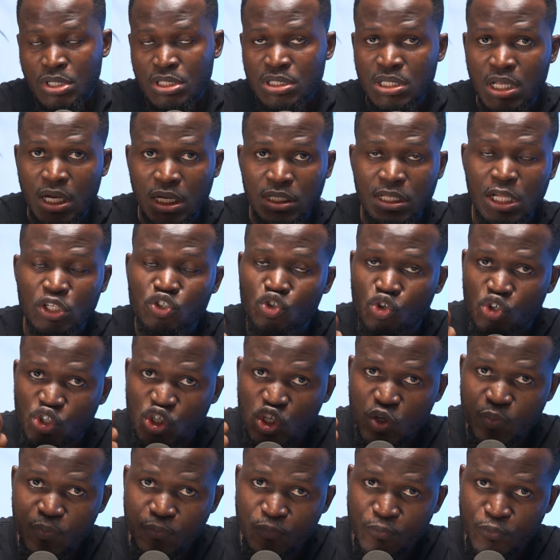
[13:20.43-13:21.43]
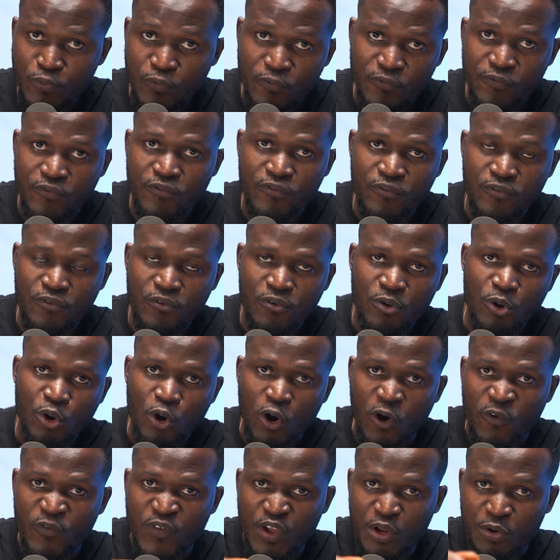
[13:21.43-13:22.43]
They needed to see proof
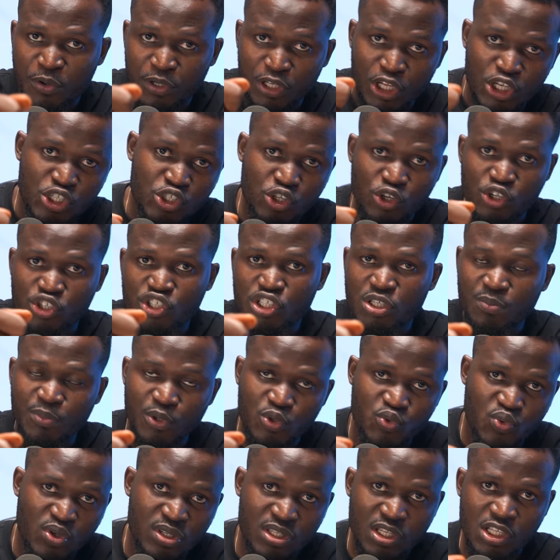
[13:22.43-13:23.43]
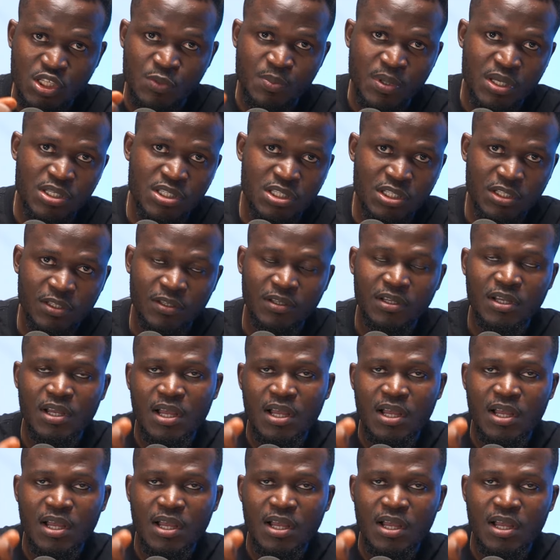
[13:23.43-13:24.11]
of a relationship between this person.